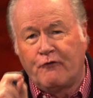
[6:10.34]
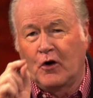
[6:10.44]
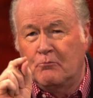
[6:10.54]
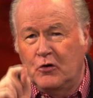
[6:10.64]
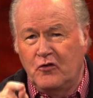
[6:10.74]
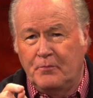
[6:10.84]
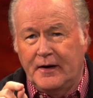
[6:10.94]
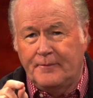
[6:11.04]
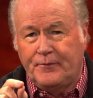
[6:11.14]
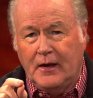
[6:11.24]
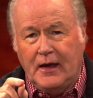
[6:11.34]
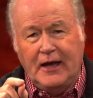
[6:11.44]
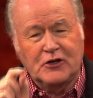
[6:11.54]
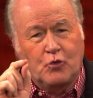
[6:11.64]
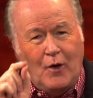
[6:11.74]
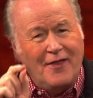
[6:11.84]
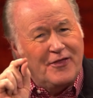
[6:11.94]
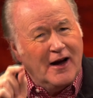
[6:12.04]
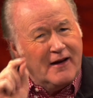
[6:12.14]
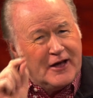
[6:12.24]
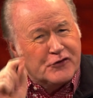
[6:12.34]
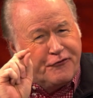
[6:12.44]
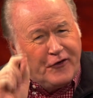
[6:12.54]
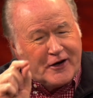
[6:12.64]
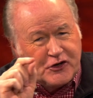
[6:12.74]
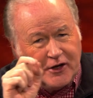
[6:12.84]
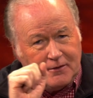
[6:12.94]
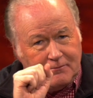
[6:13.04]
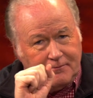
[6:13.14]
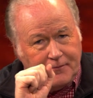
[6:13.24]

for movement is when there is friction.